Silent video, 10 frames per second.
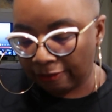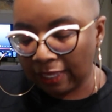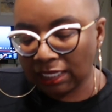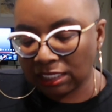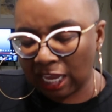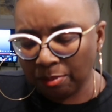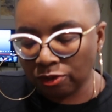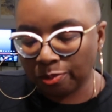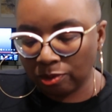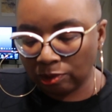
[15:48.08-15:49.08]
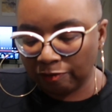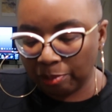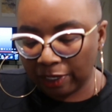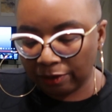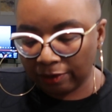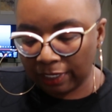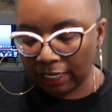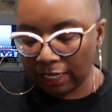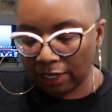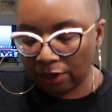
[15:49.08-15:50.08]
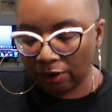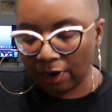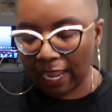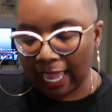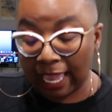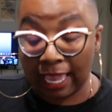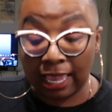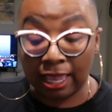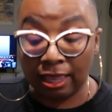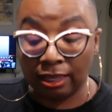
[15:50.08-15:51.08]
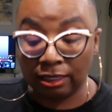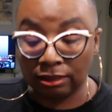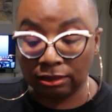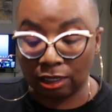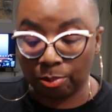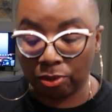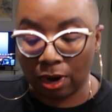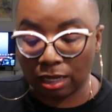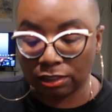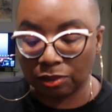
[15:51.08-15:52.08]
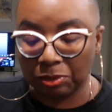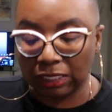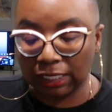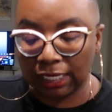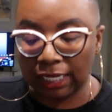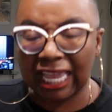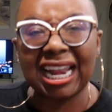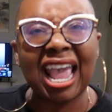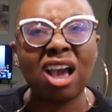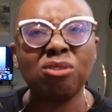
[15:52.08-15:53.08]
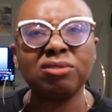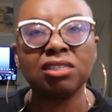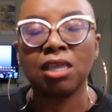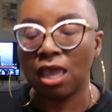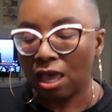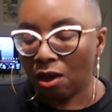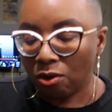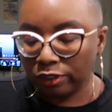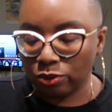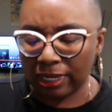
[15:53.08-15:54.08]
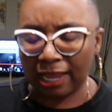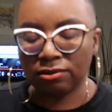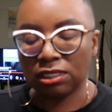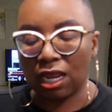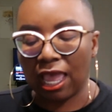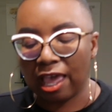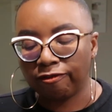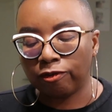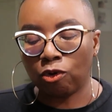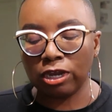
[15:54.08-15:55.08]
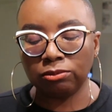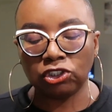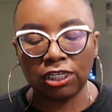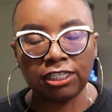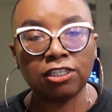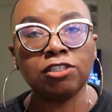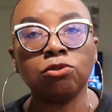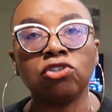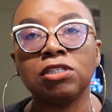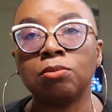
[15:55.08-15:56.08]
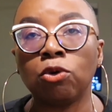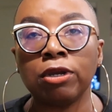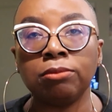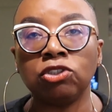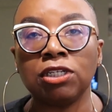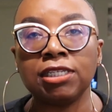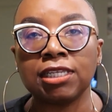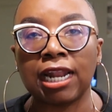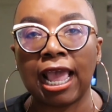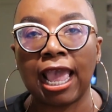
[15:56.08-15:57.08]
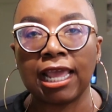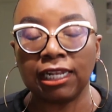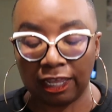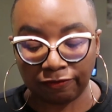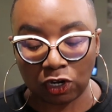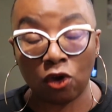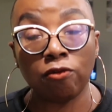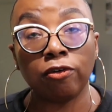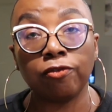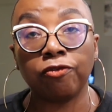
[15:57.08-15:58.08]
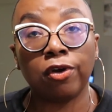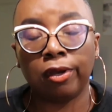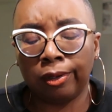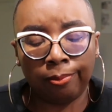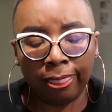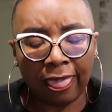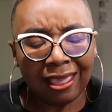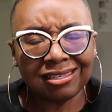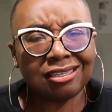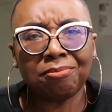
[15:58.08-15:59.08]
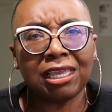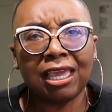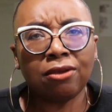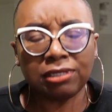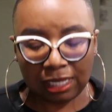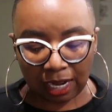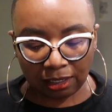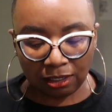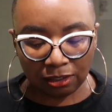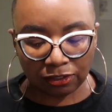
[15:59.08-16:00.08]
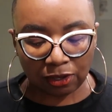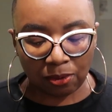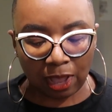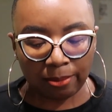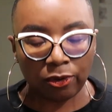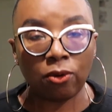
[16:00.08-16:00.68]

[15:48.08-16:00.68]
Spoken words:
think a tablespoon of butter in here and approximately an ounce to an ounce and a half of cream cheese. This was just some cream cheese that I had left over from something else that I cooked. So I'm